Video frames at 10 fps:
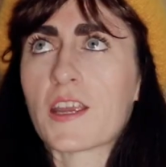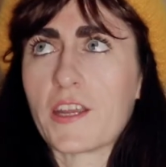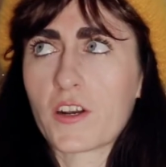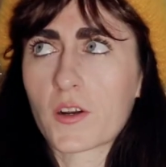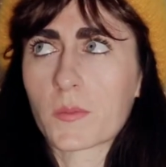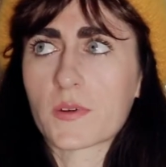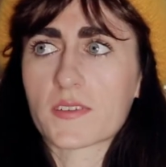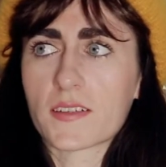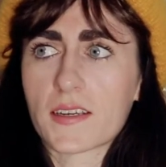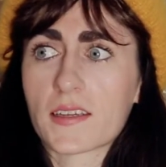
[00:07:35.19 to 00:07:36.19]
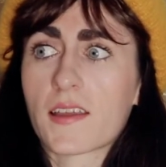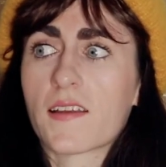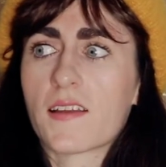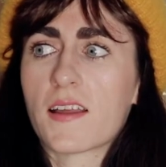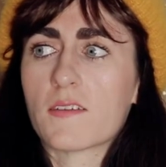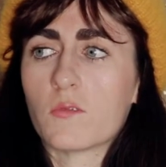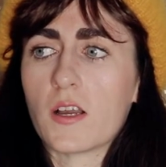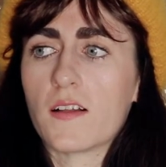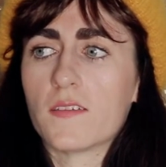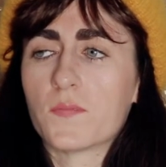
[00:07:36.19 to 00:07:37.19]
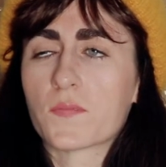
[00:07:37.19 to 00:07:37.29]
And Harper's like, well,